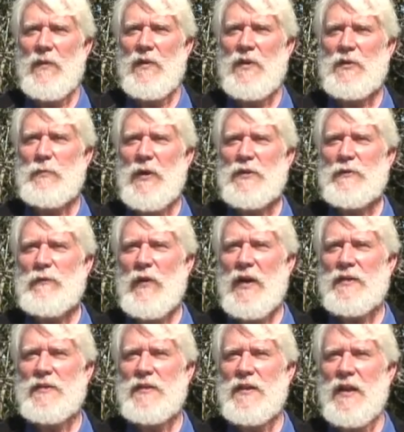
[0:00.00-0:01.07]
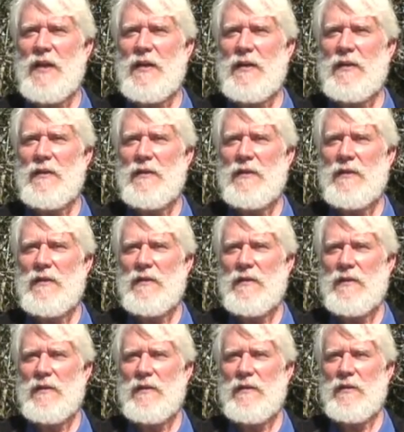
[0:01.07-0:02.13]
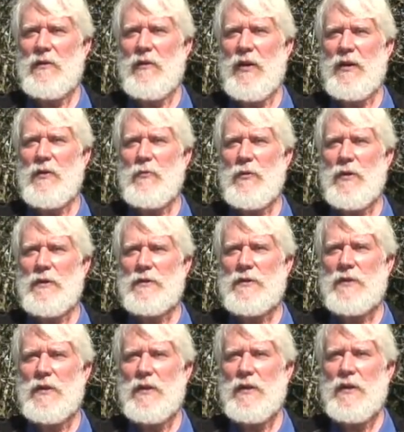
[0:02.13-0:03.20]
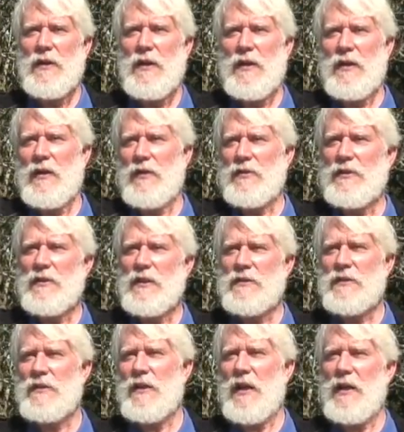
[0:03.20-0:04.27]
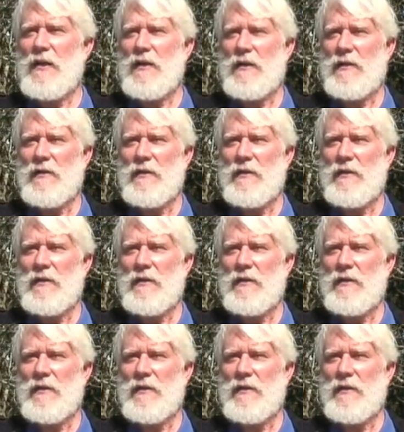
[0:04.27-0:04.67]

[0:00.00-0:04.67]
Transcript: He specifies the data, that he wants, and he goes and gets the data.